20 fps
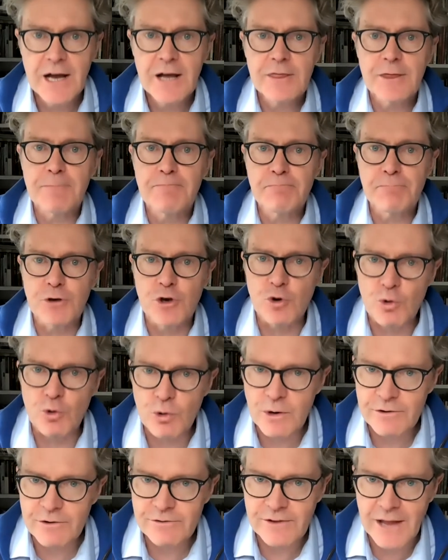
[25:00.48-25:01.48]
the
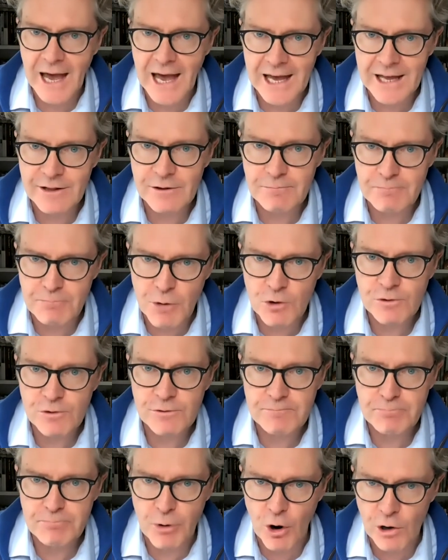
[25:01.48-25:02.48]
purest and most
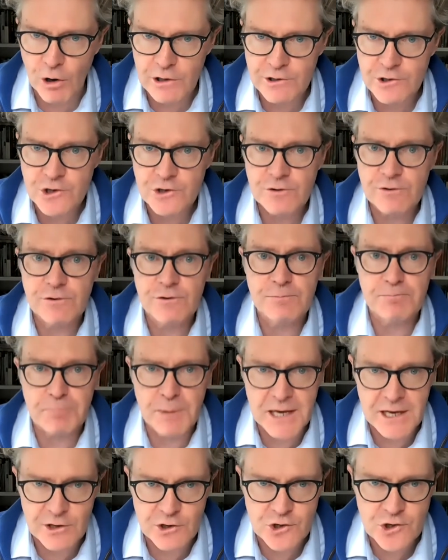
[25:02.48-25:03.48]
polished
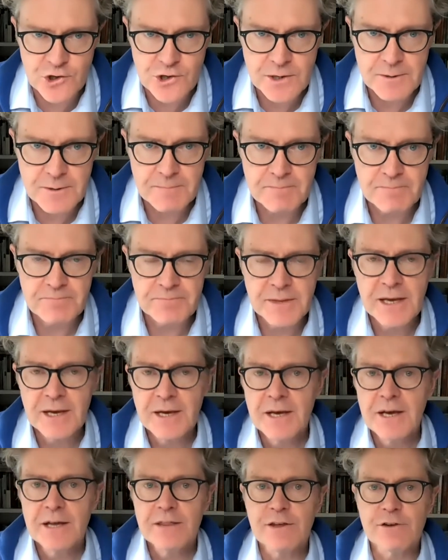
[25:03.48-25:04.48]
speech.
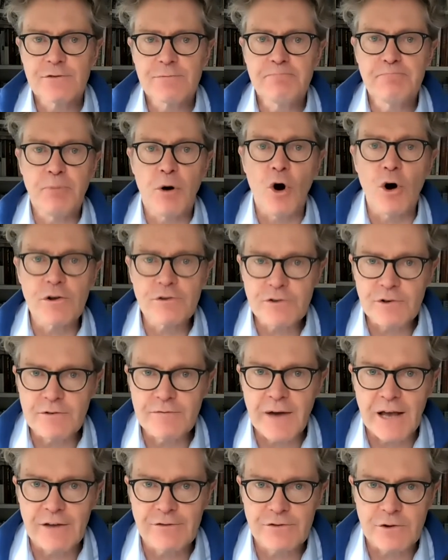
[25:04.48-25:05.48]
This positive
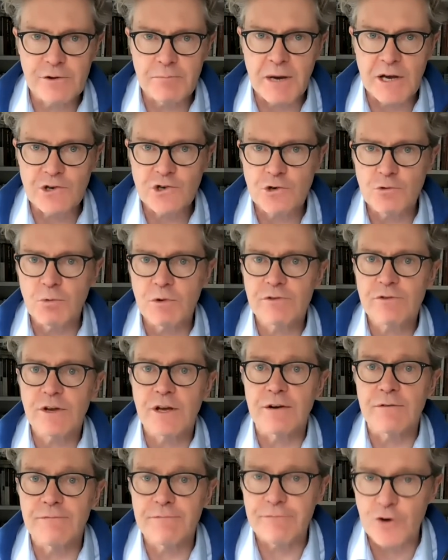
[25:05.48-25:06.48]
estimation was
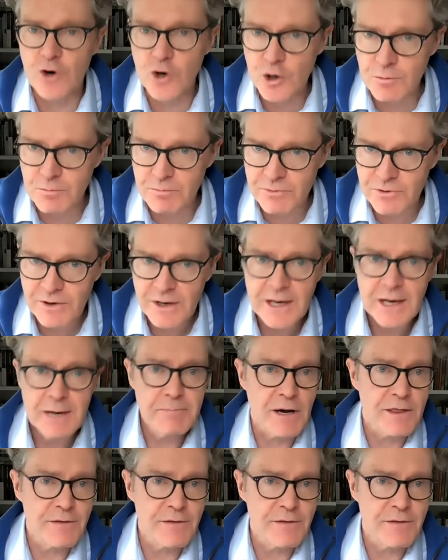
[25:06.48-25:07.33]
confirmed by the